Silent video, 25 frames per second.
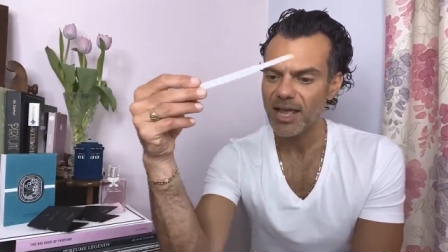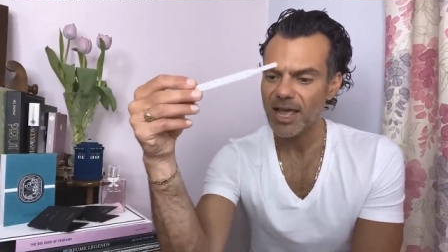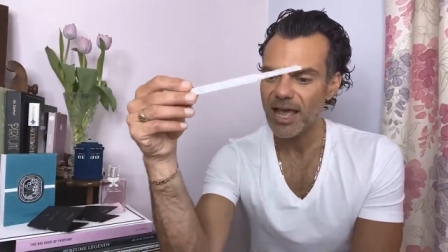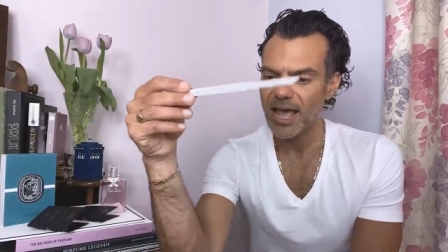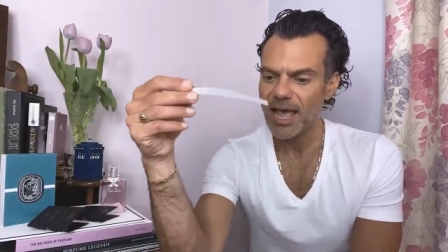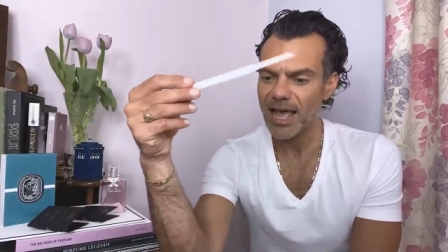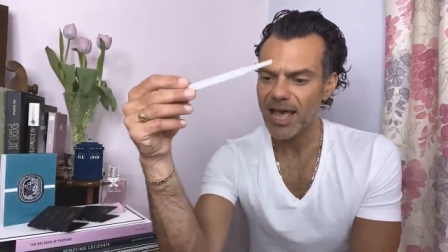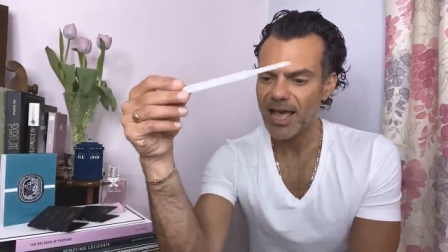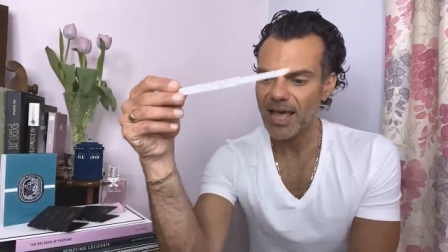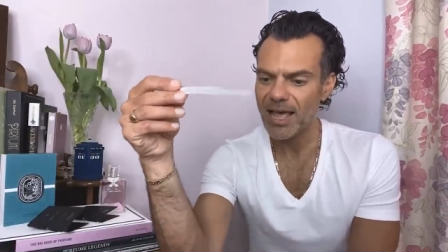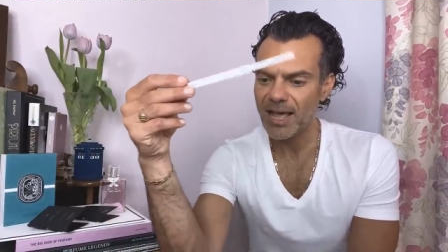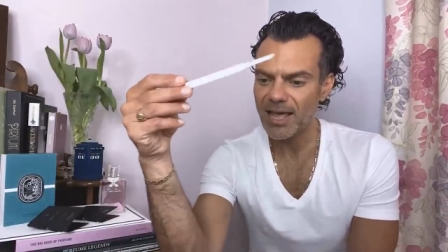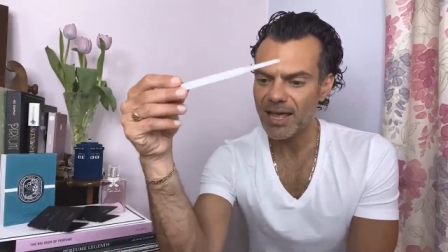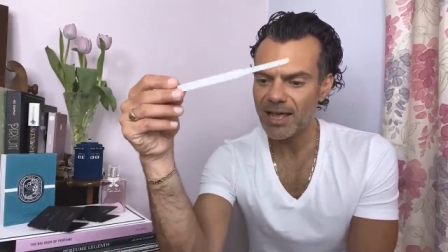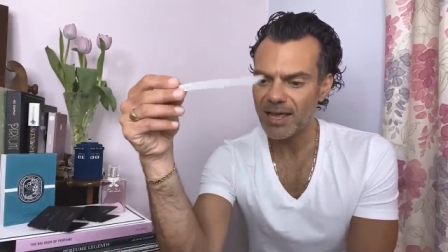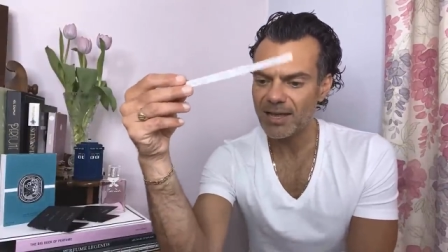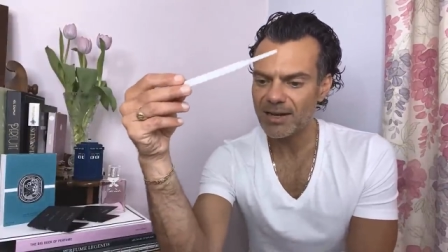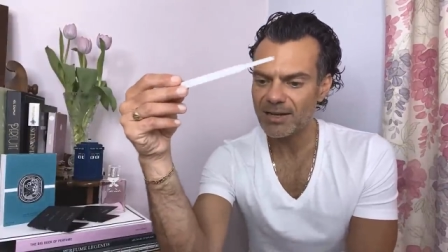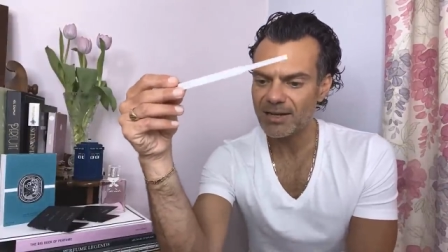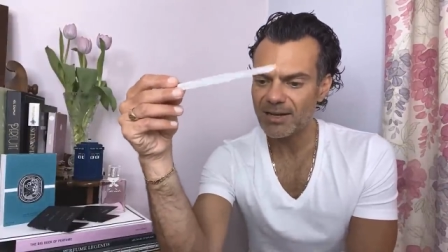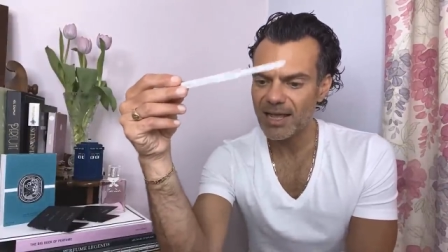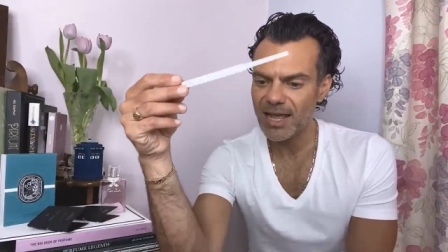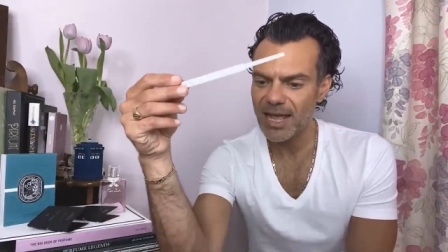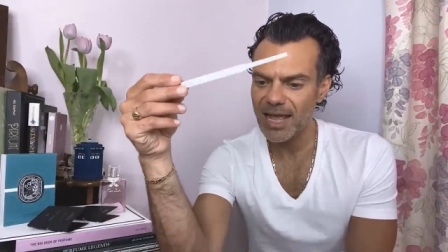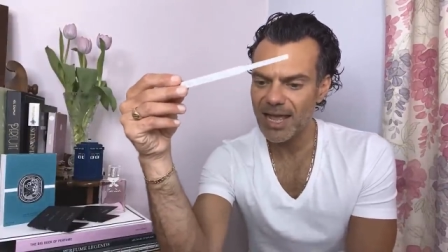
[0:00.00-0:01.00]

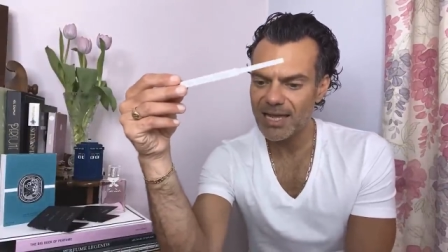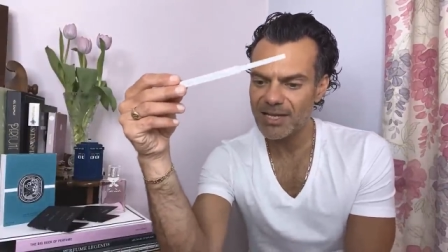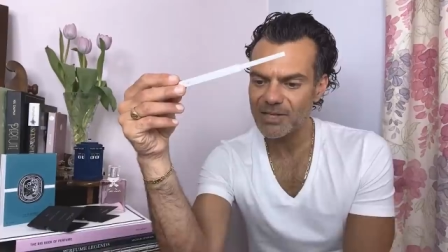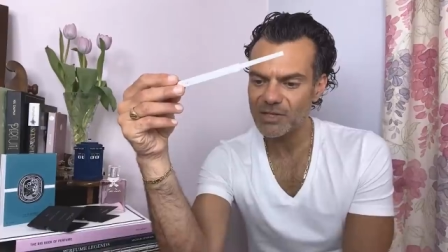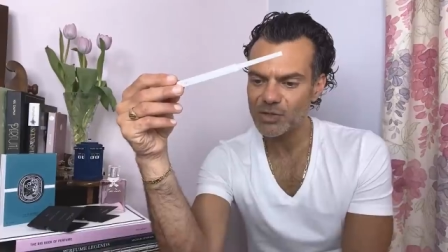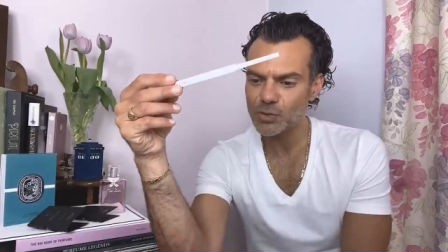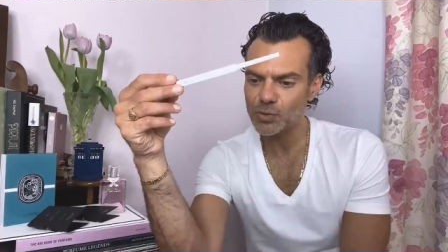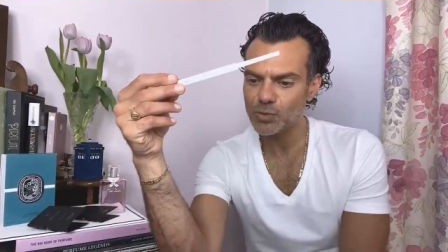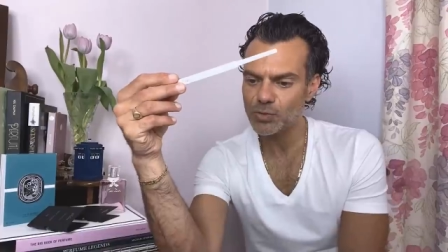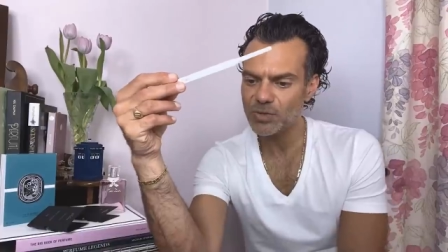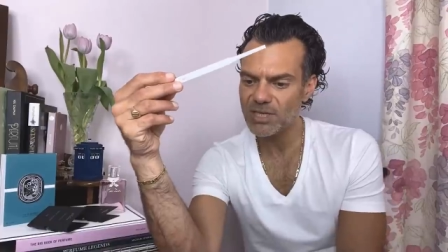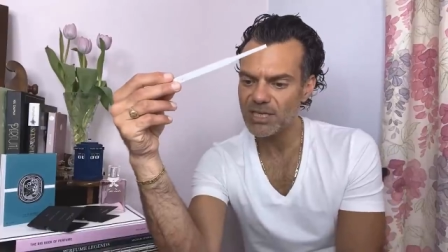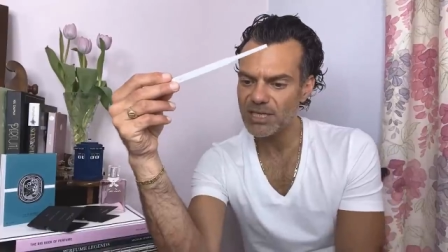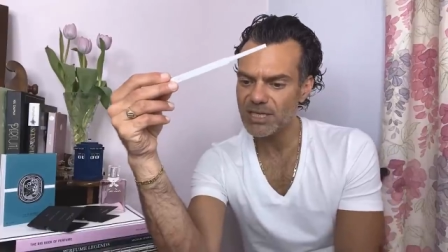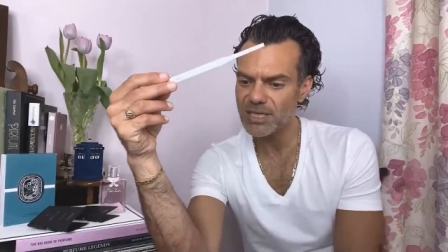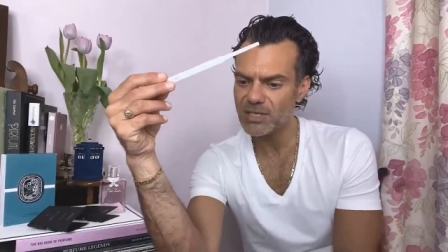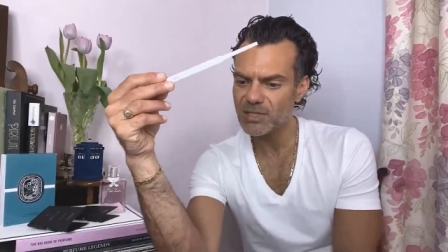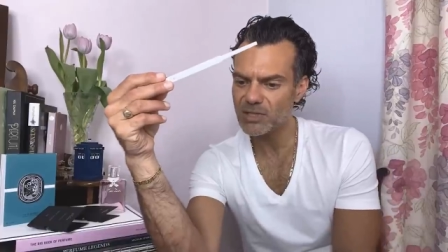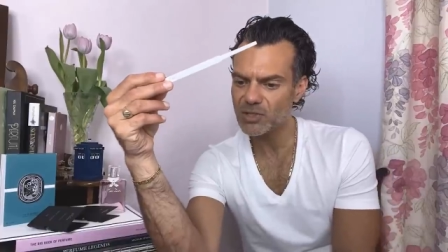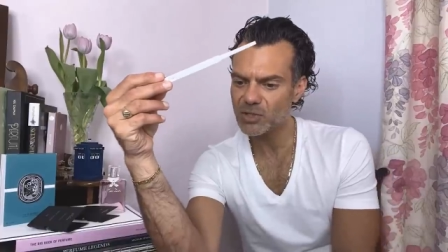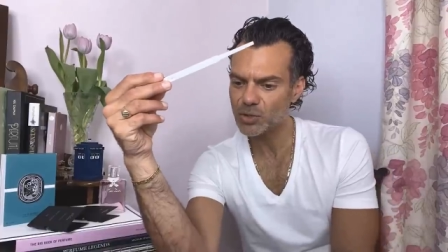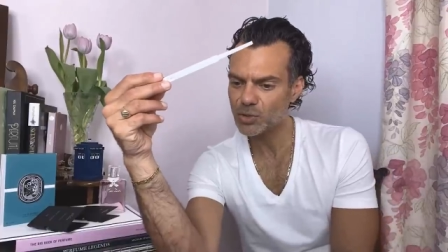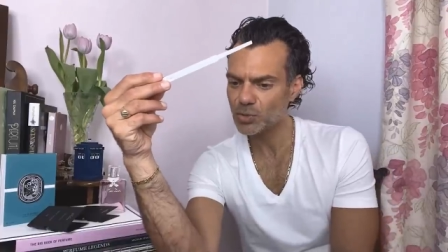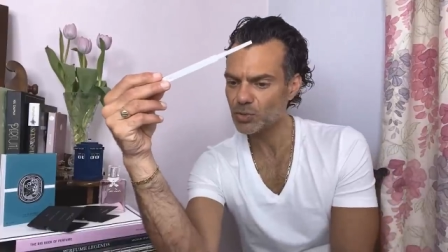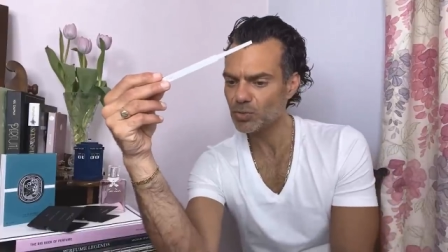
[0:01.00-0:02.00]
And
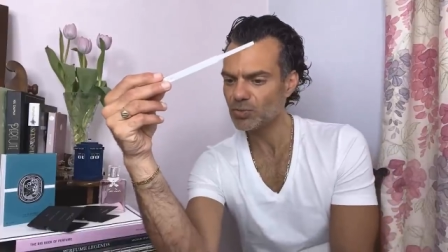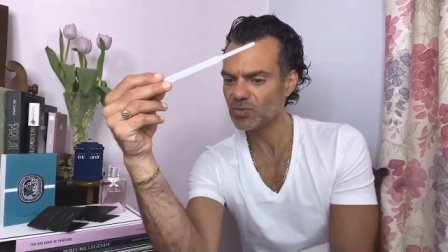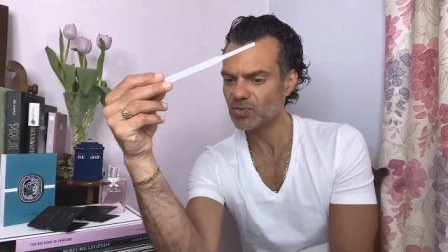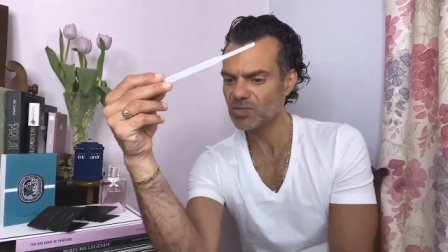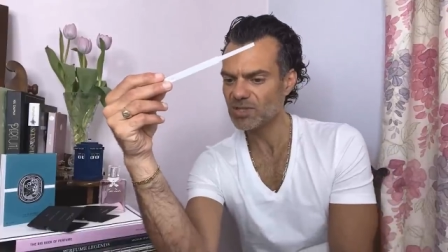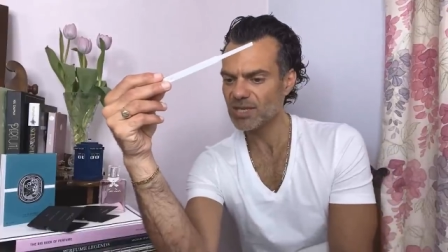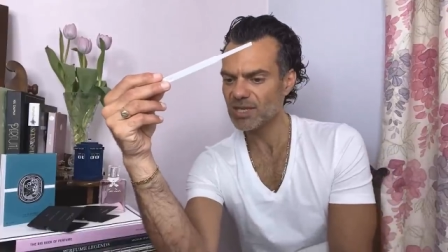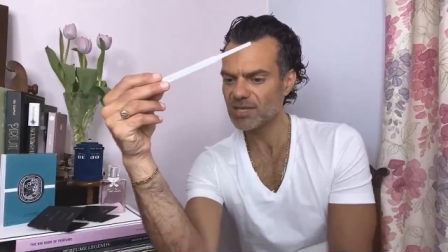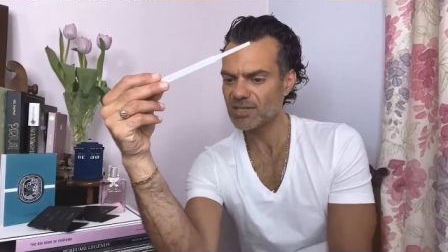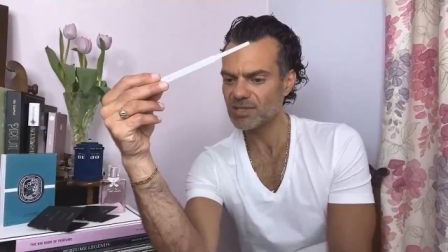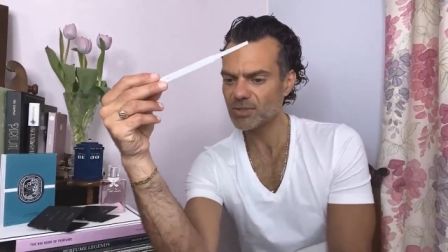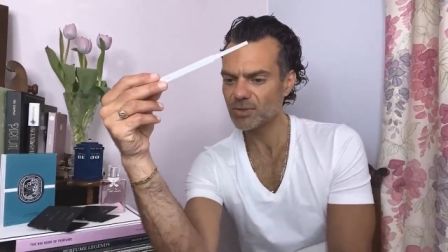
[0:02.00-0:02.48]
Azukitu says,